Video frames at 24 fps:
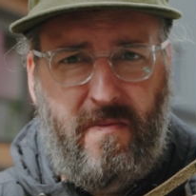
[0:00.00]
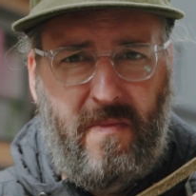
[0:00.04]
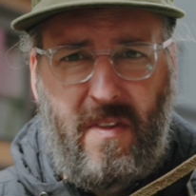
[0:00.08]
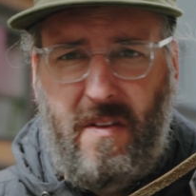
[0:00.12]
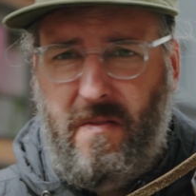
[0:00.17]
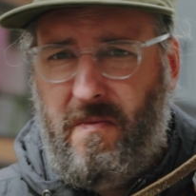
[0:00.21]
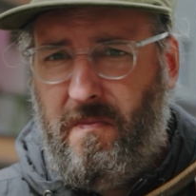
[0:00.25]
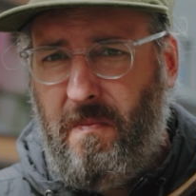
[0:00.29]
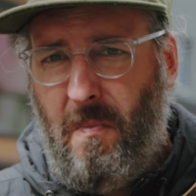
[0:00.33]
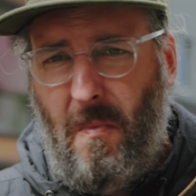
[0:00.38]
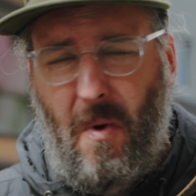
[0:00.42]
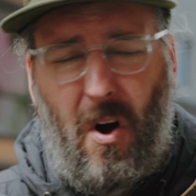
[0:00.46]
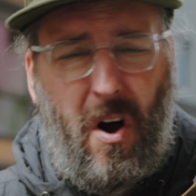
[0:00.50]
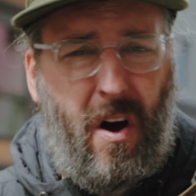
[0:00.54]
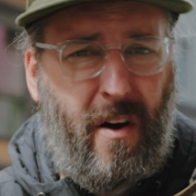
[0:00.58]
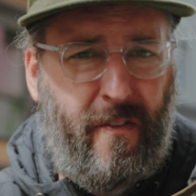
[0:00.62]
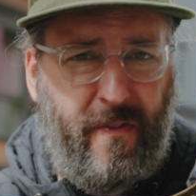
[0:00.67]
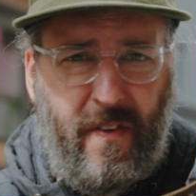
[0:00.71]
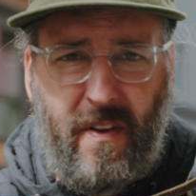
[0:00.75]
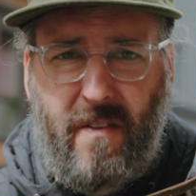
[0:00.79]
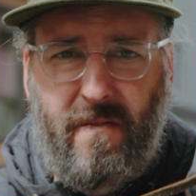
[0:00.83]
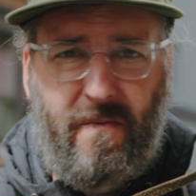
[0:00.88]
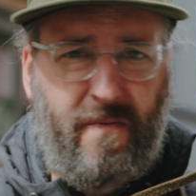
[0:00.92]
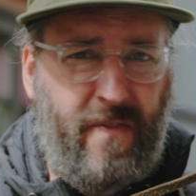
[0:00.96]
it's
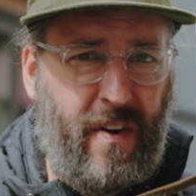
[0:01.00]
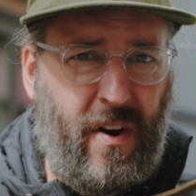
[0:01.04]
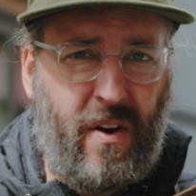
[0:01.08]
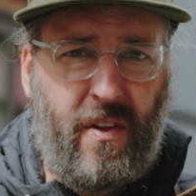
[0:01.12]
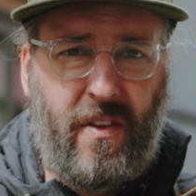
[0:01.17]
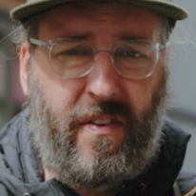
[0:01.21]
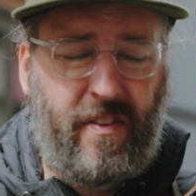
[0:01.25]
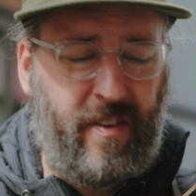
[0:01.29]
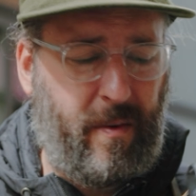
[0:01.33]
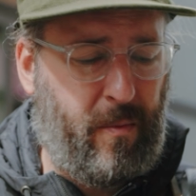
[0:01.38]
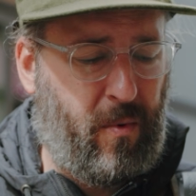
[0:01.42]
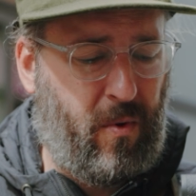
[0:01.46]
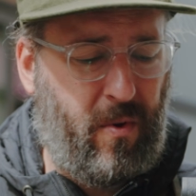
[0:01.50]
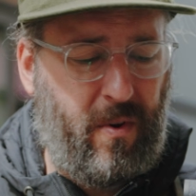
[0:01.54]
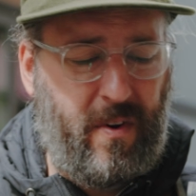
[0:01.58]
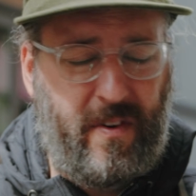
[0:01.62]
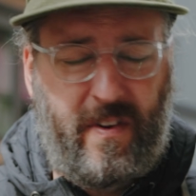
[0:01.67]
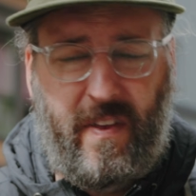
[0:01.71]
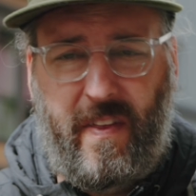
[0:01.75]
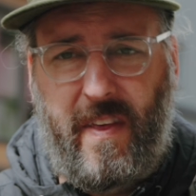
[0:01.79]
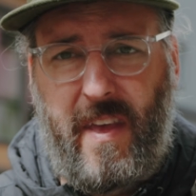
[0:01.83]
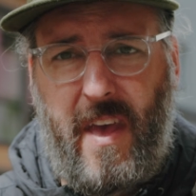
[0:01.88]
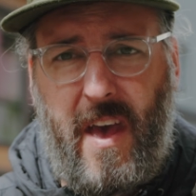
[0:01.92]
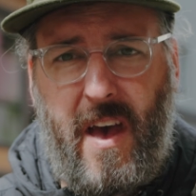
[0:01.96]
often fairly similar
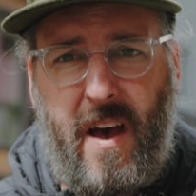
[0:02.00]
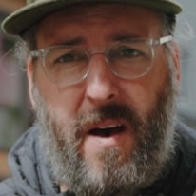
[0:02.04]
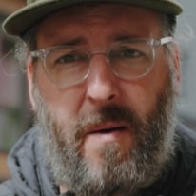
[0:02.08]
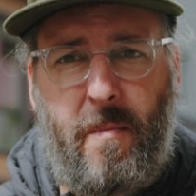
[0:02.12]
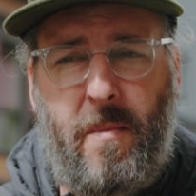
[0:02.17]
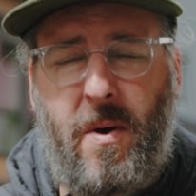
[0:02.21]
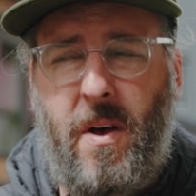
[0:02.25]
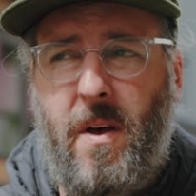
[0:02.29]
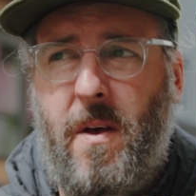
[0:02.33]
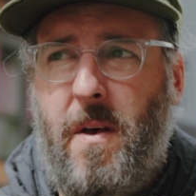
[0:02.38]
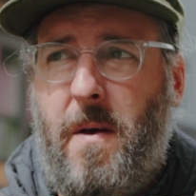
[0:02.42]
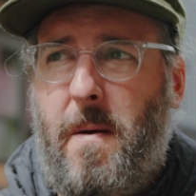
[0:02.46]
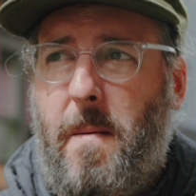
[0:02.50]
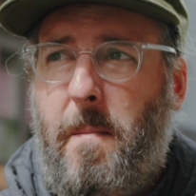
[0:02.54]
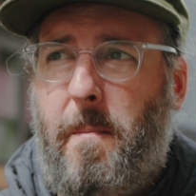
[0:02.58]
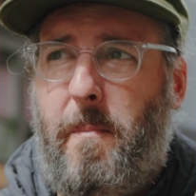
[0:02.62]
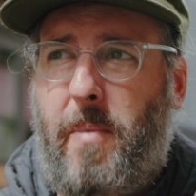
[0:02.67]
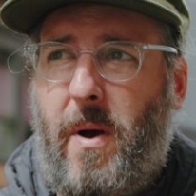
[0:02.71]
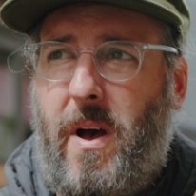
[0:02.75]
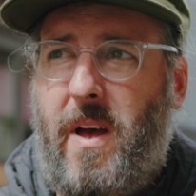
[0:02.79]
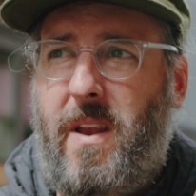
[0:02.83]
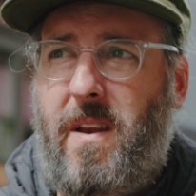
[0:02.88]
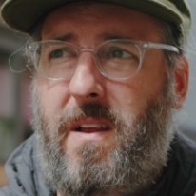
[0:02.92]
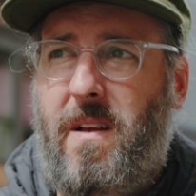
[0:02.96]
to the M,
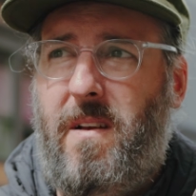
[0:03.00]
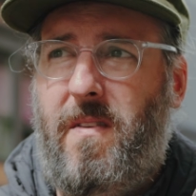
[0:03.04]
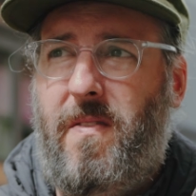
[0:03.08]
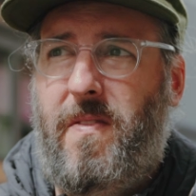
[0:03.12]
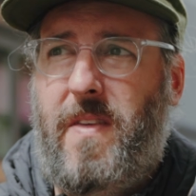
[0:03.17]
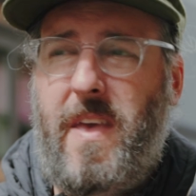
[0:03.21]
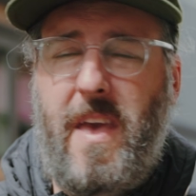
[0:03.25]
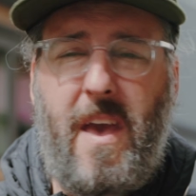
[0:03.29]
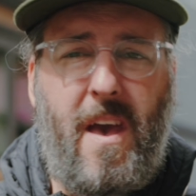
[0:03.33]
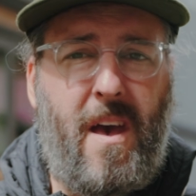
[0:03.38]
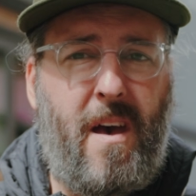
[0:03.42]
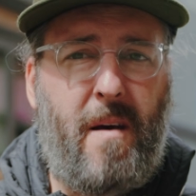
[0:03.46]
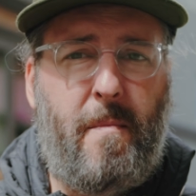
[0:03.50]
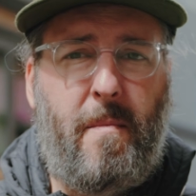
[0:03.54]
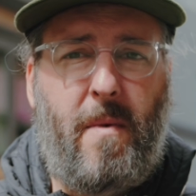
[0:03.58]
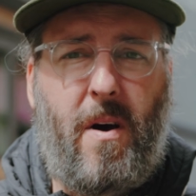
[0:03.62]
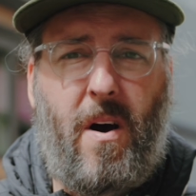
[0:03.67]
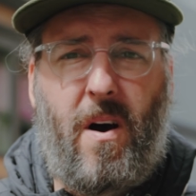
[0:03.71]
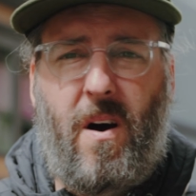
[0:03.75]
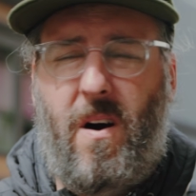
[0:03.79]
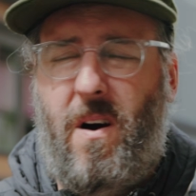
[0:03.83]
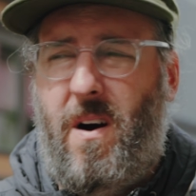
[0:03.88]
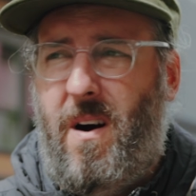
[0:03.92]
but the M,